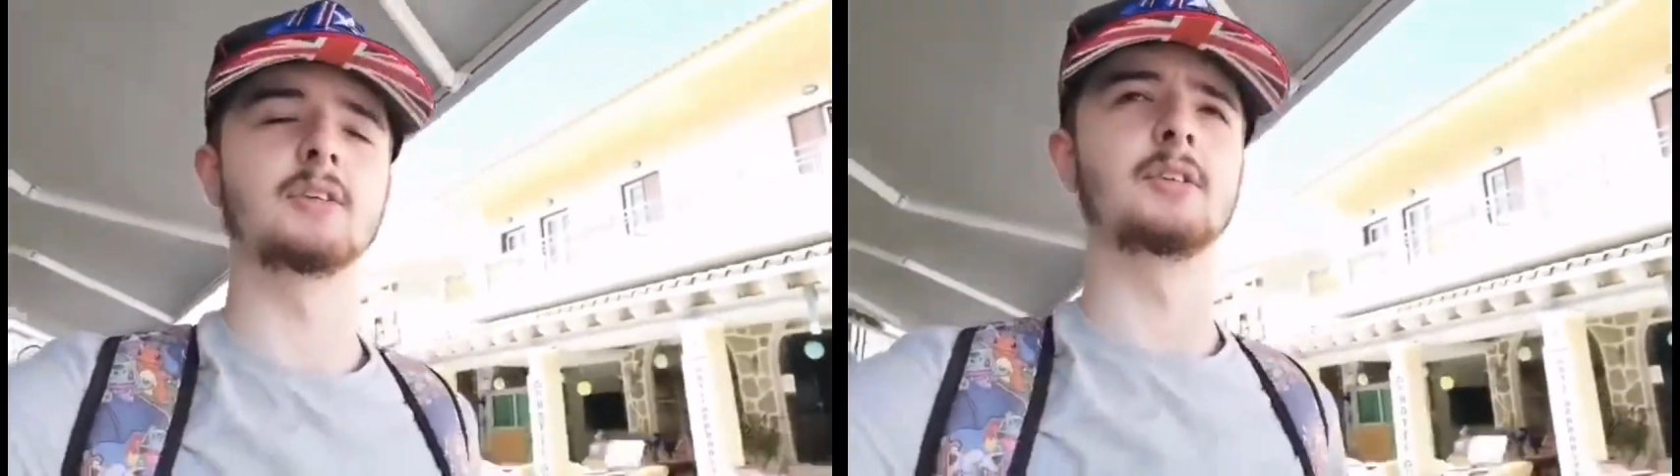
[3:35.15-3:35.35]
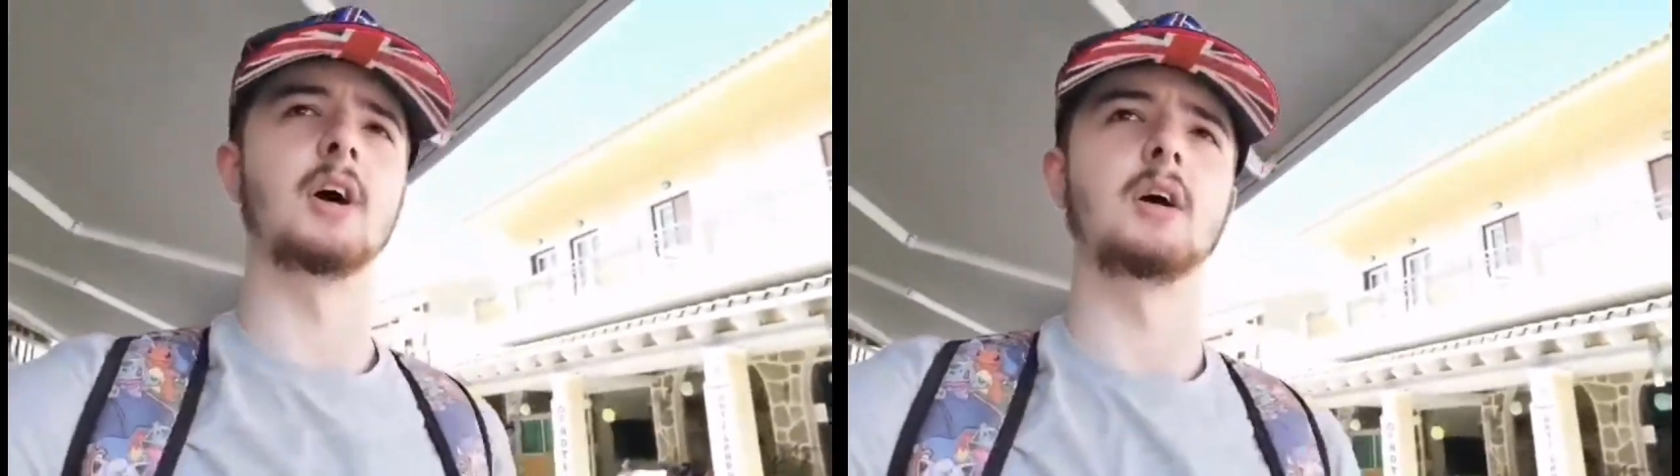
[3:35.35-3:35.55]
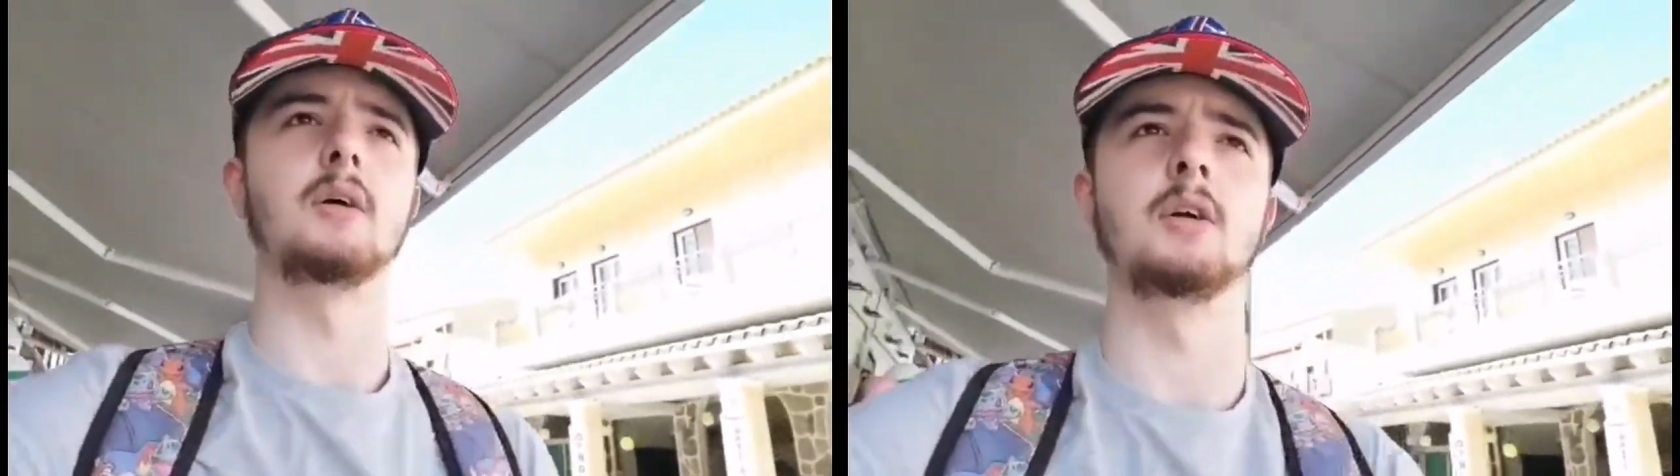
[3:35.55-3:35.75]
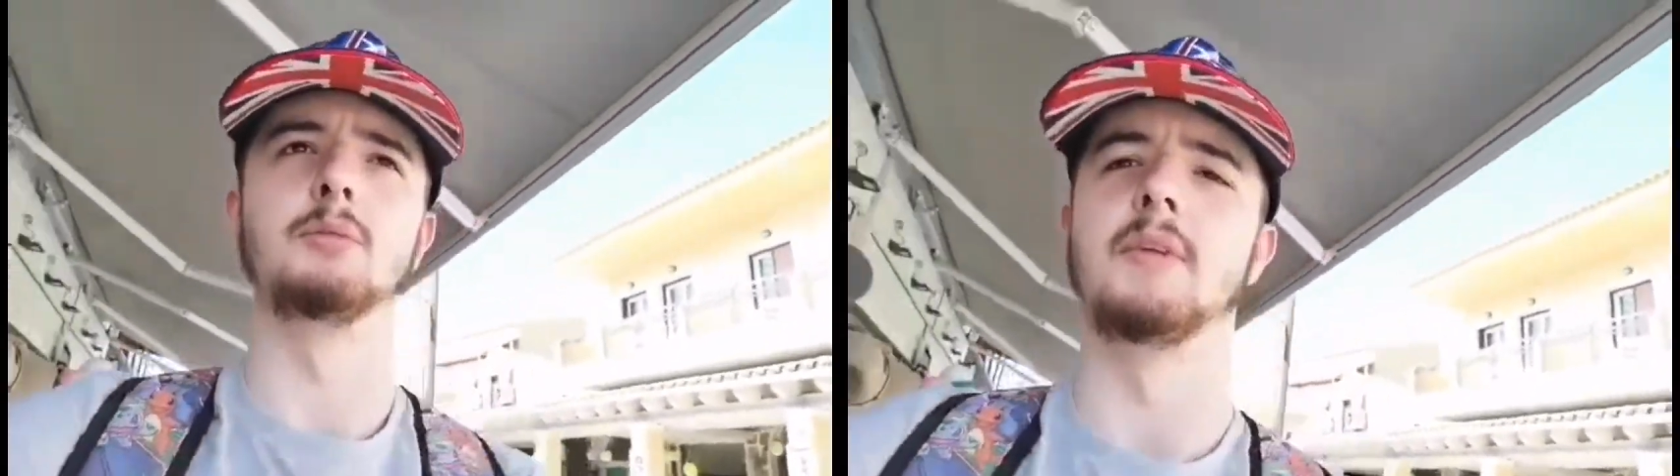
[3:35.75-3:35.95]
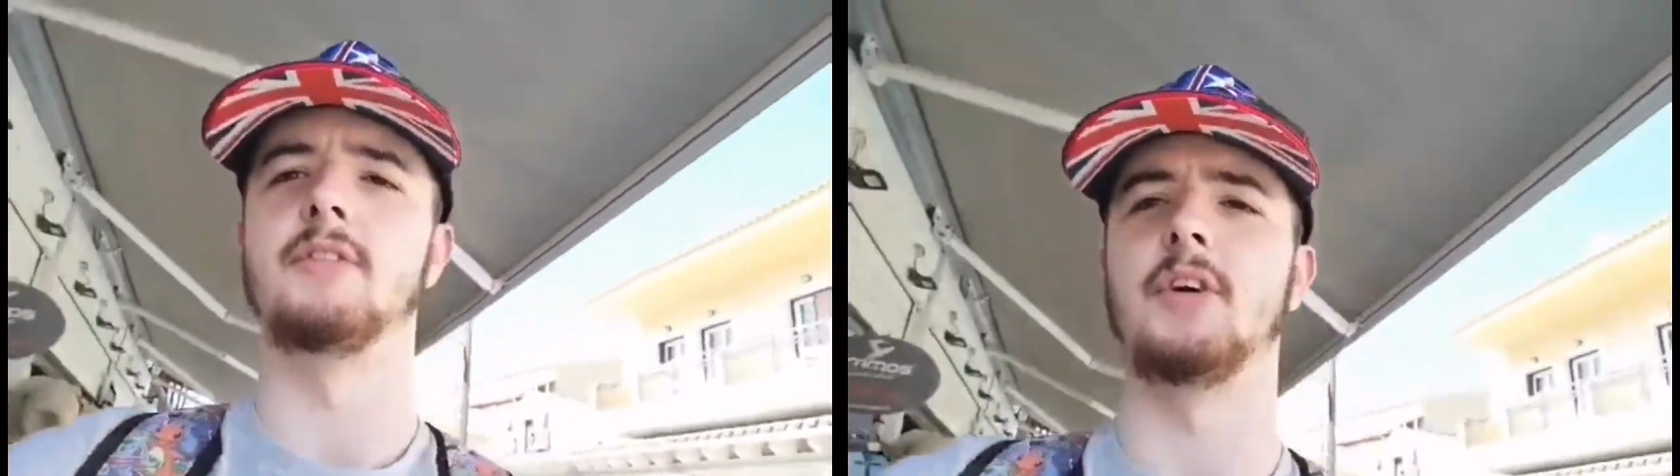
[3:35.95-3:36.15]
so
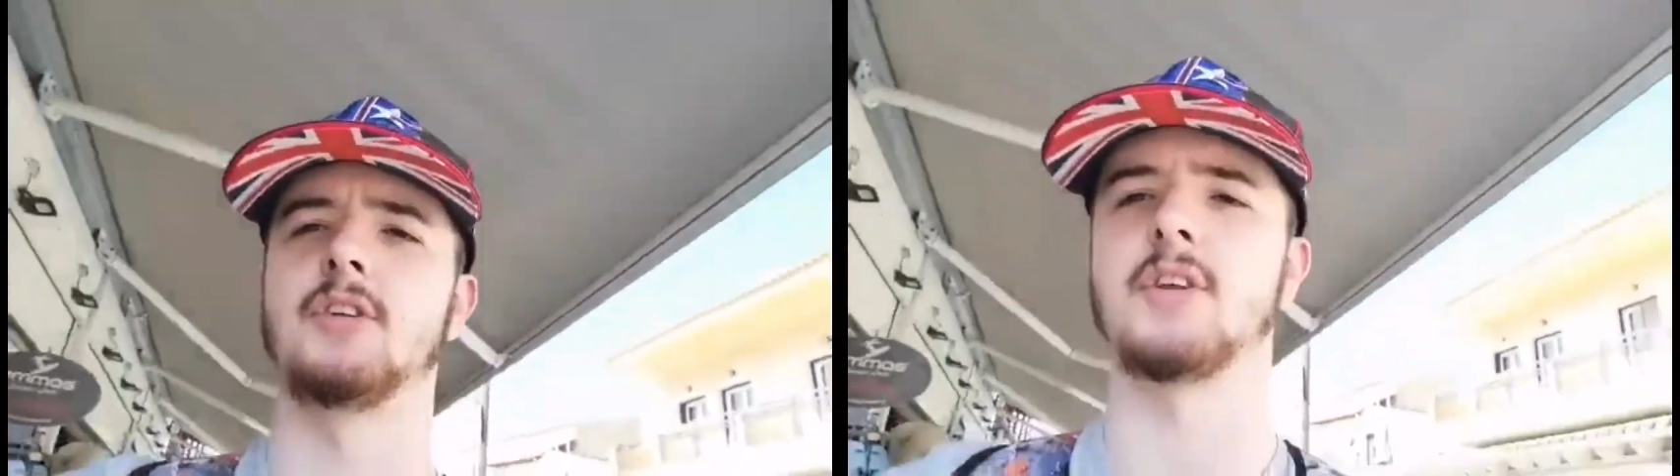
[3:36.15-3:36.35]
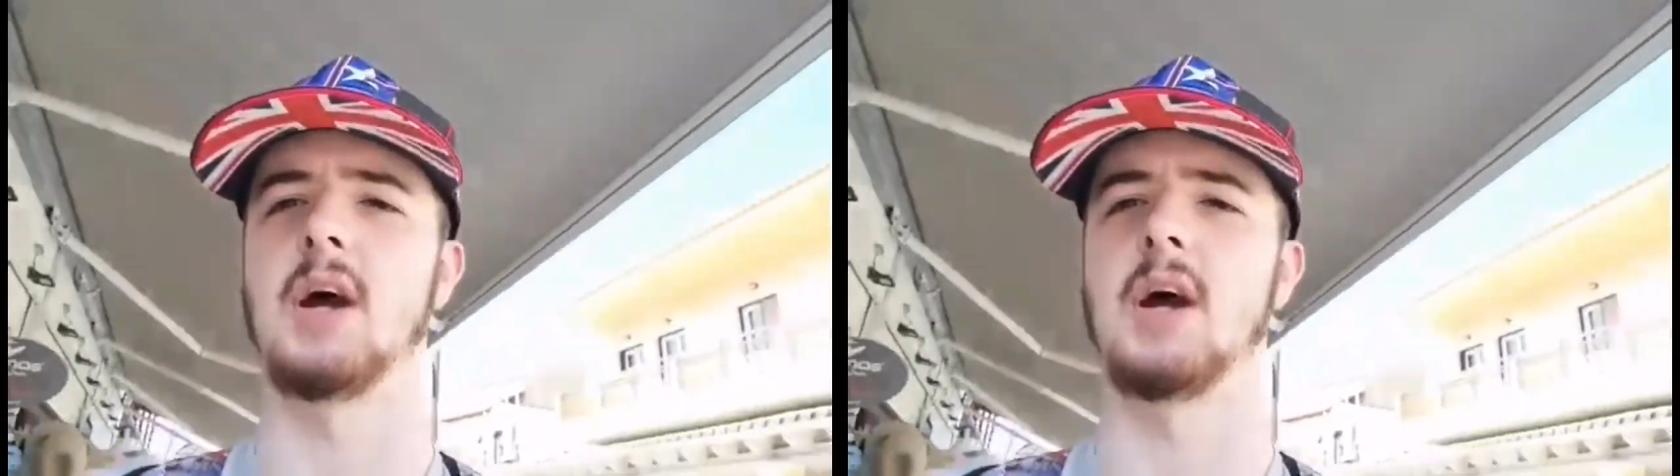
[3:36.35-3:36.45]
it'll be the first